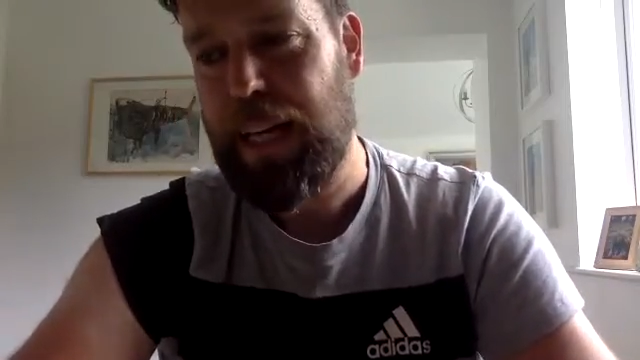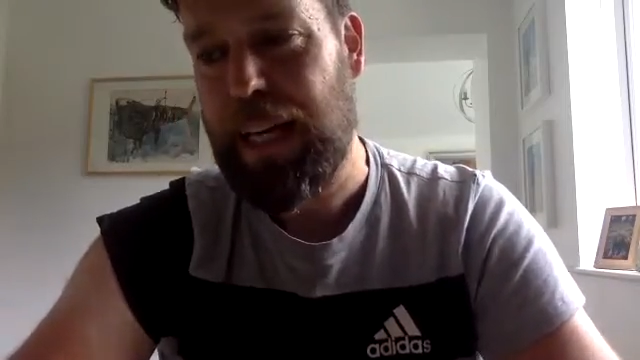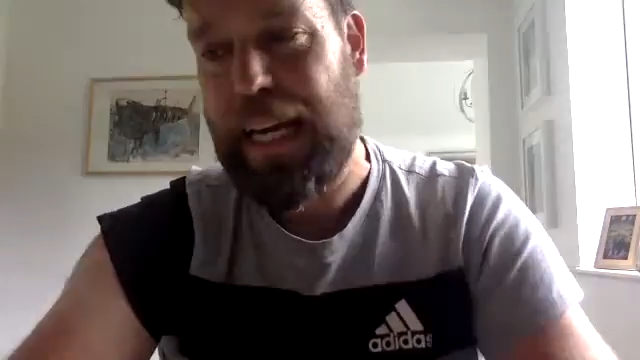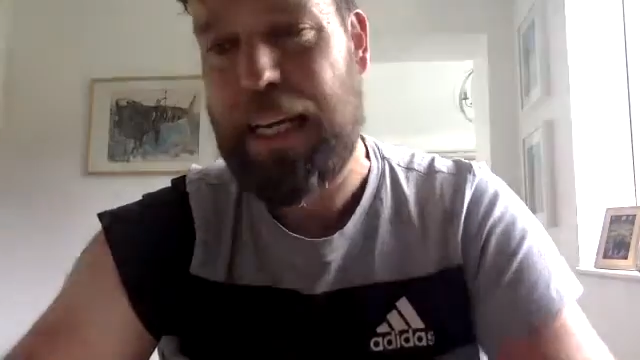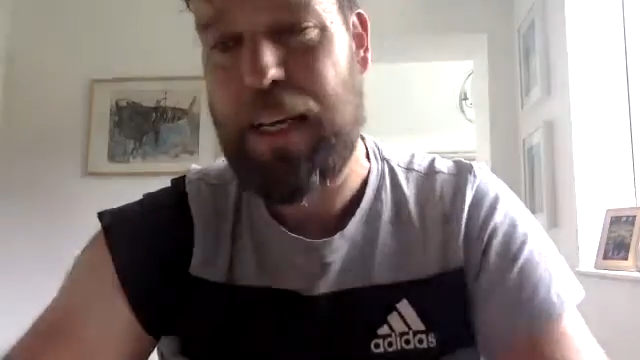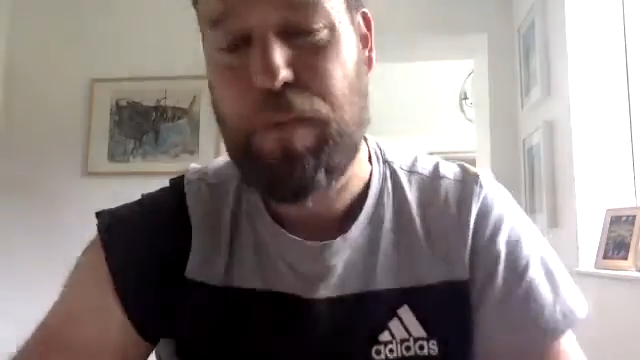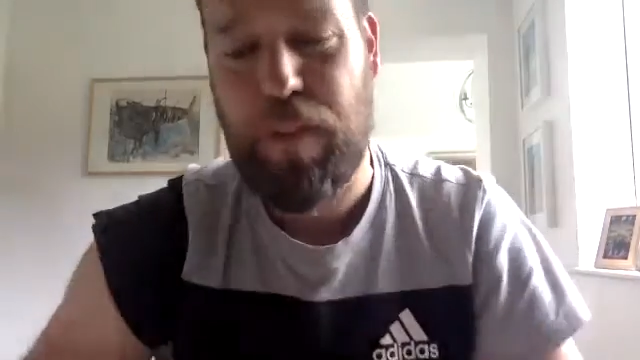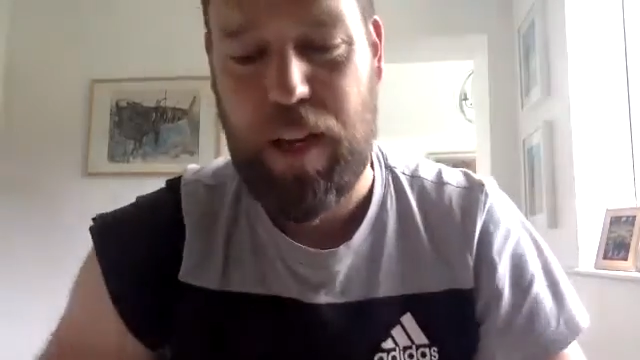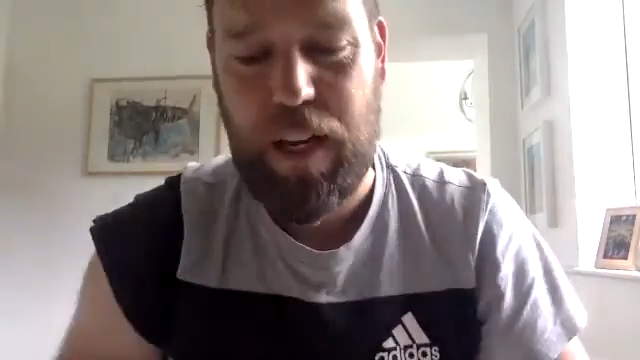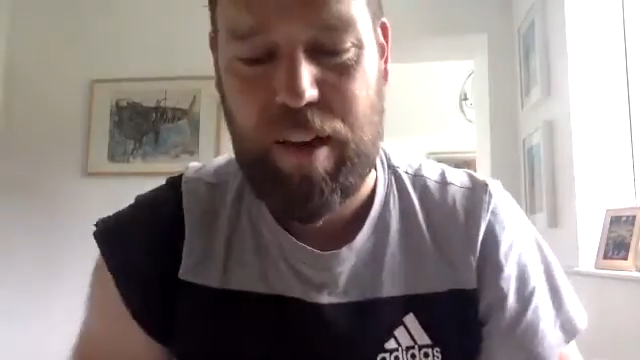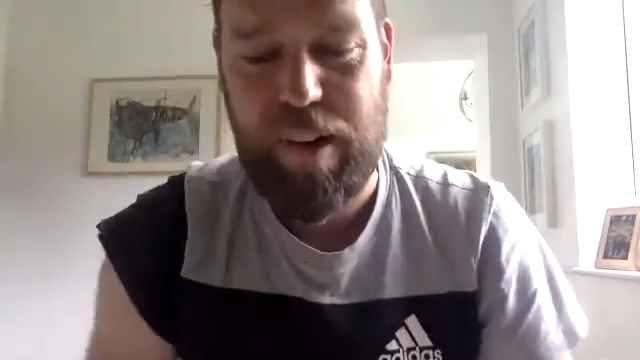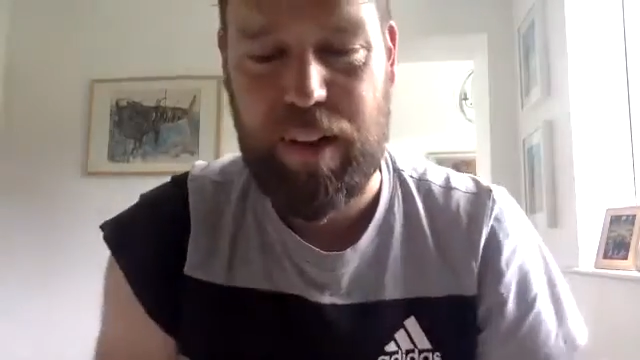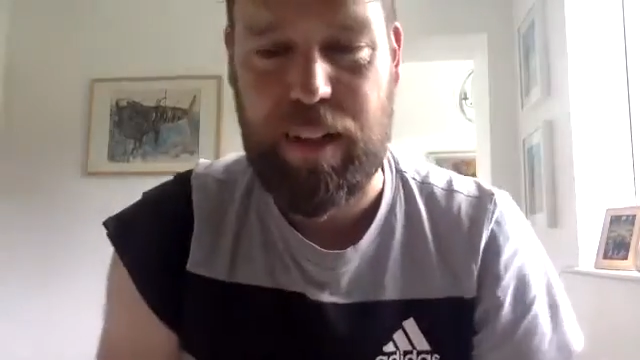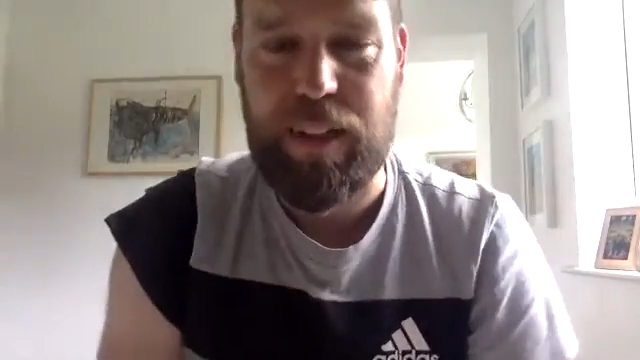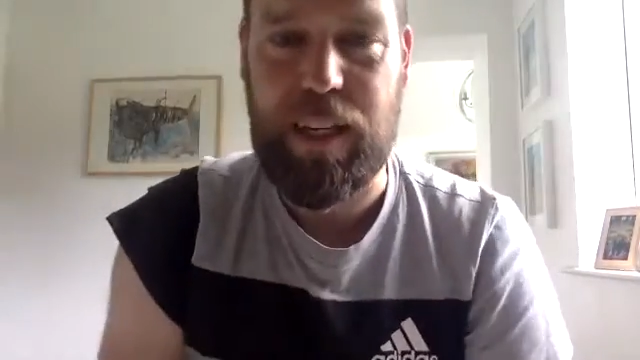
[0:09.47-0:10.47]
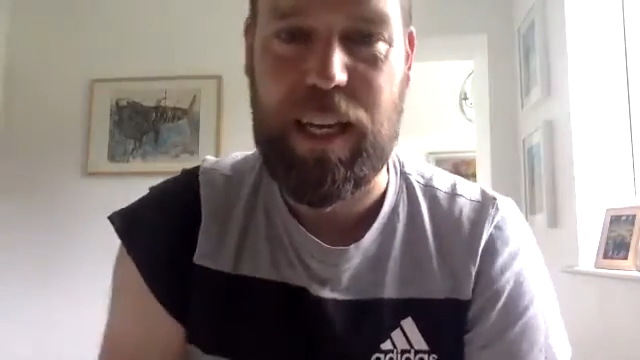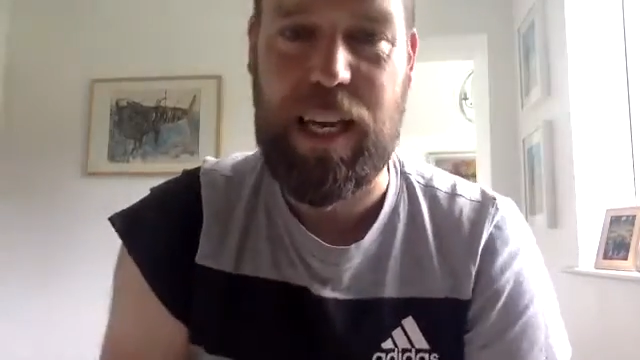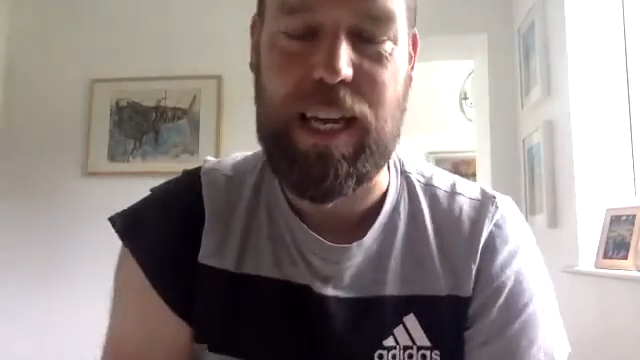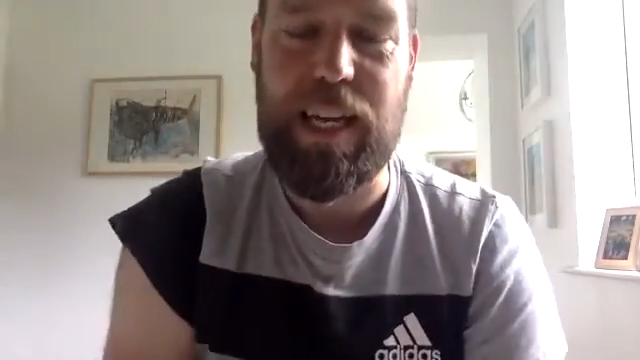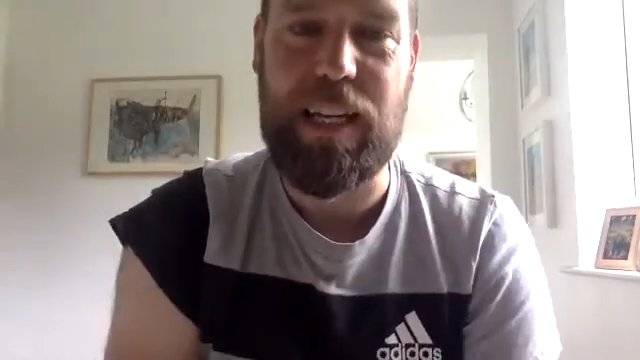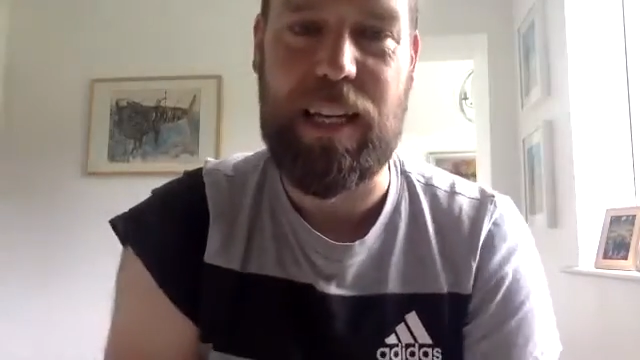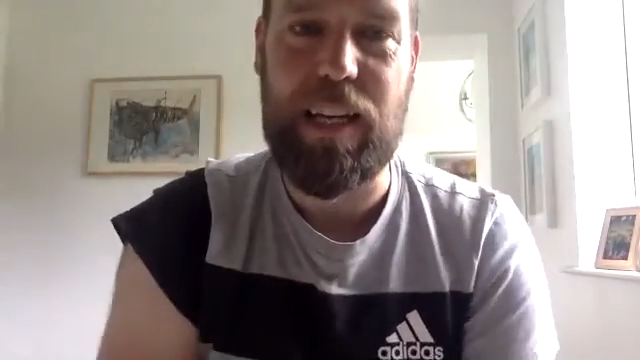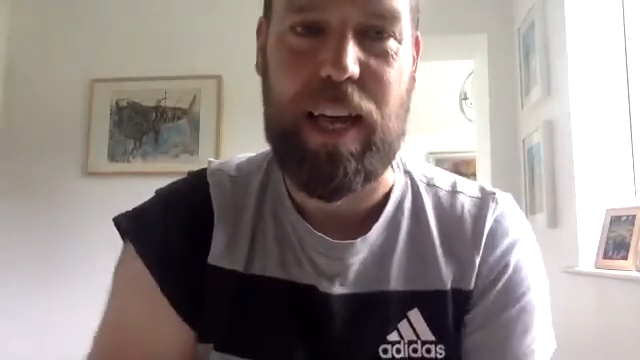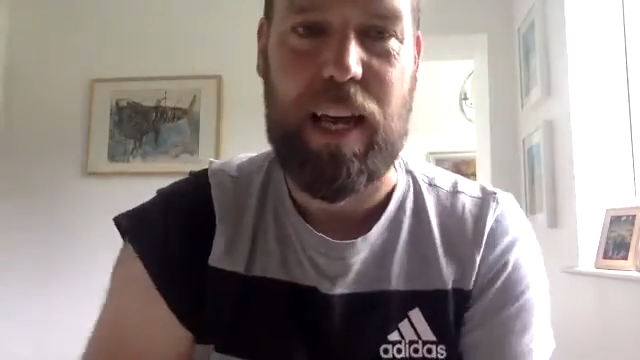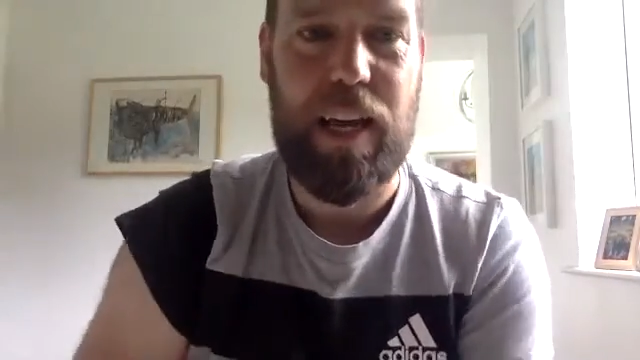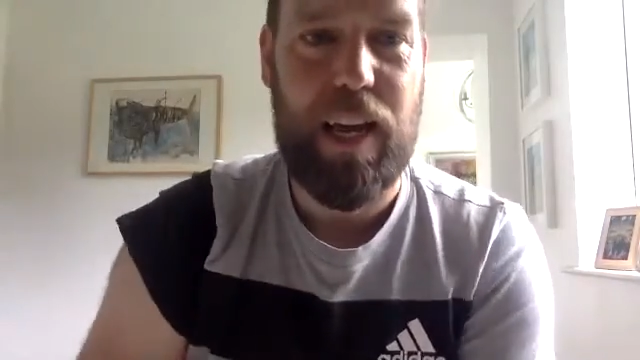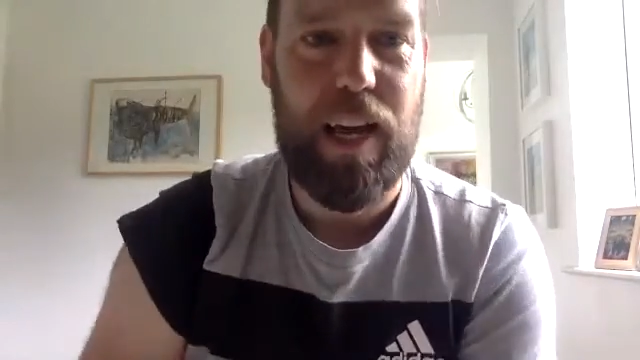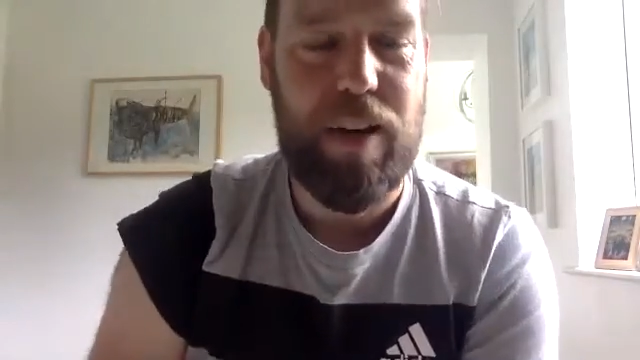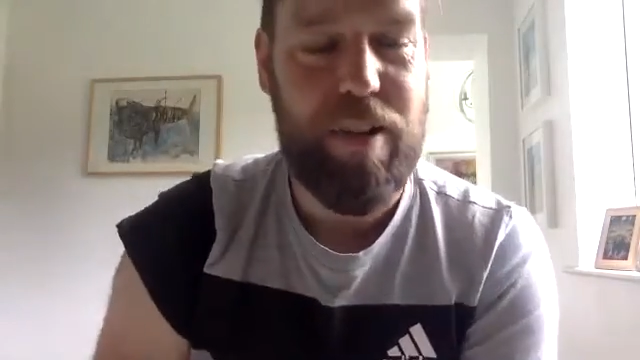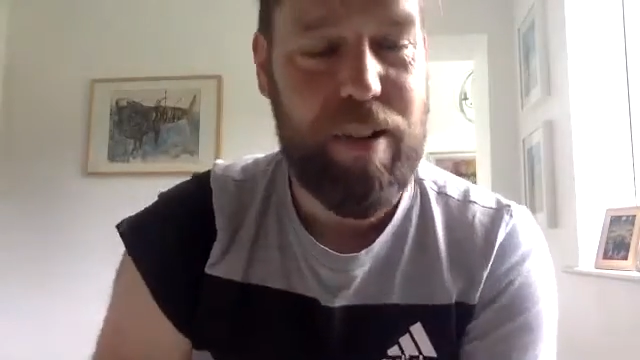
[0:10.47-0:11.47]
innovation in
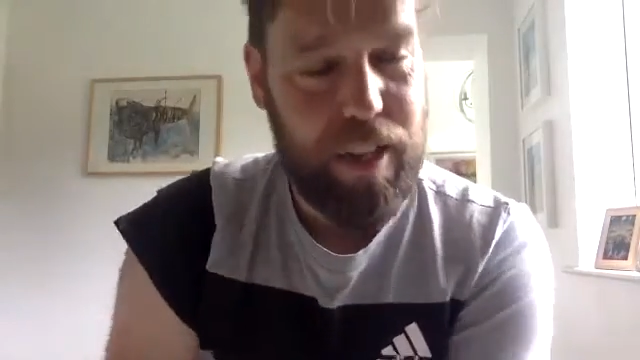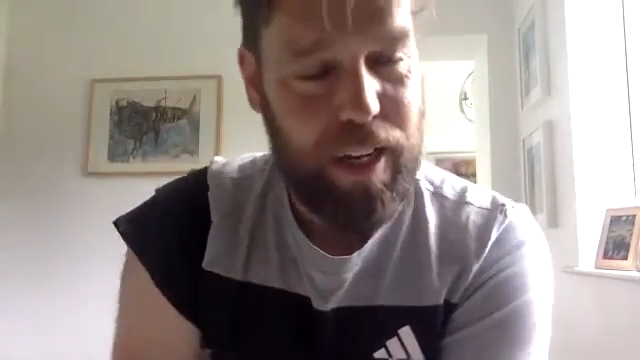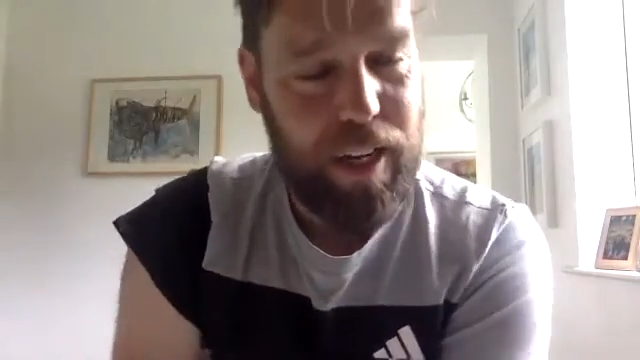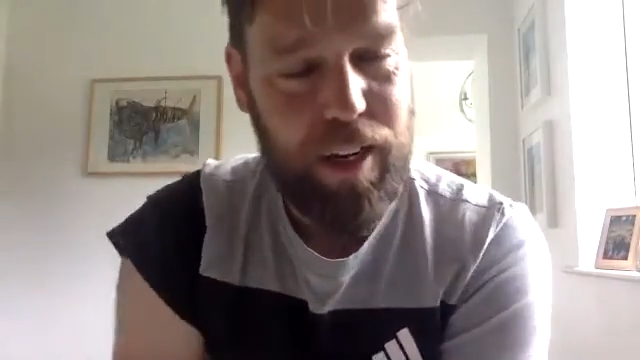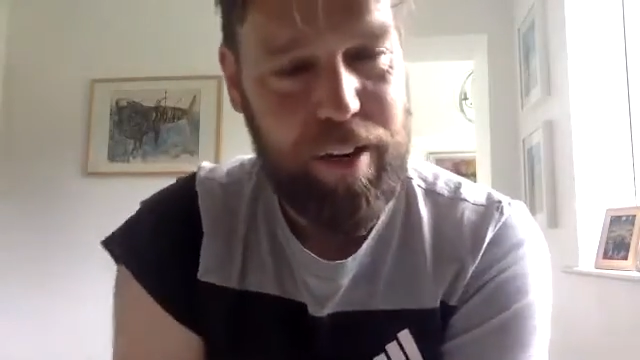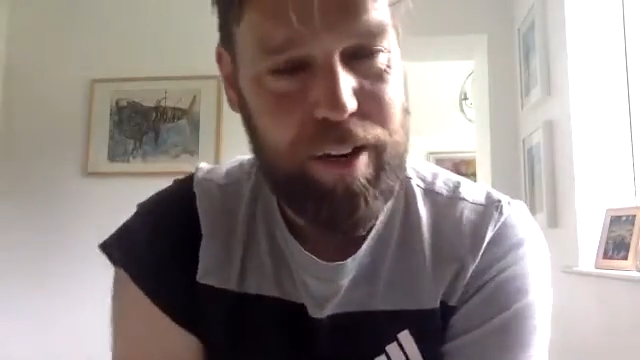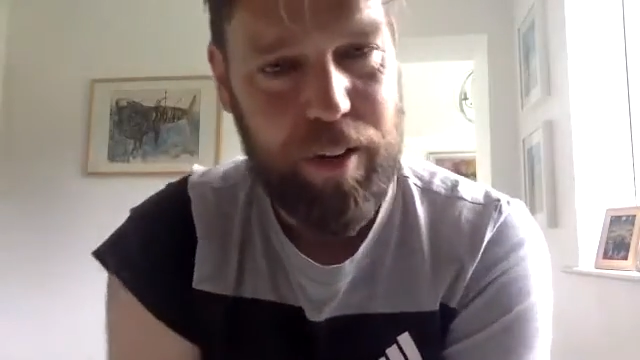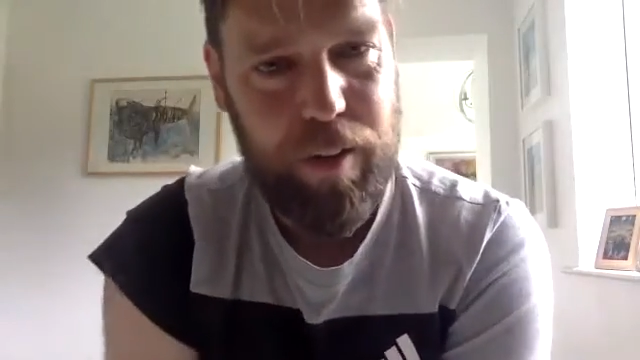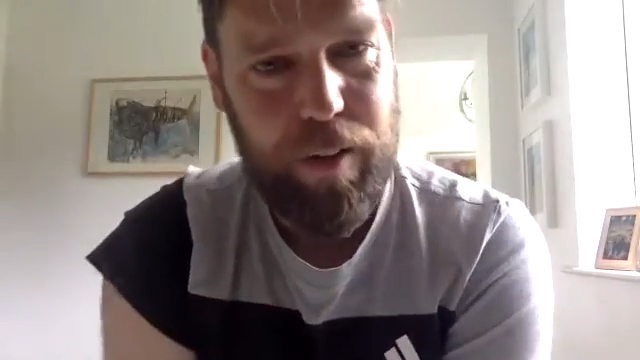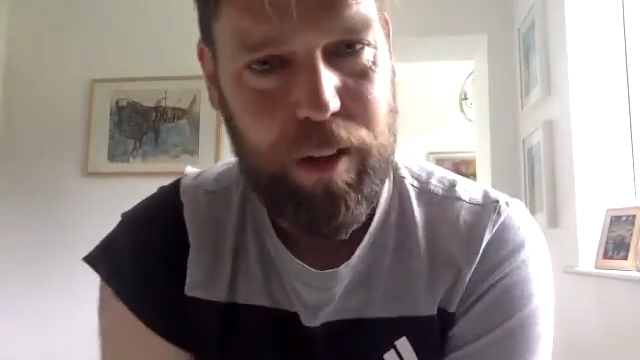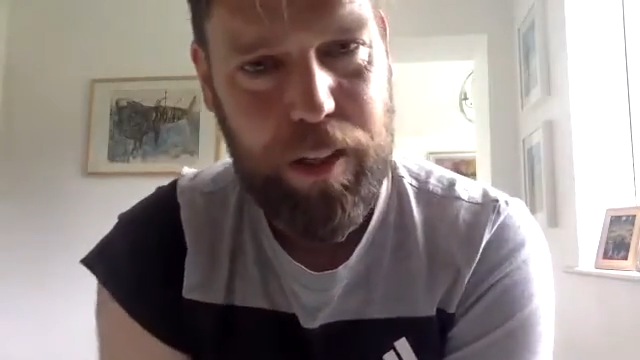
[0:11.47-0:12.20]
education,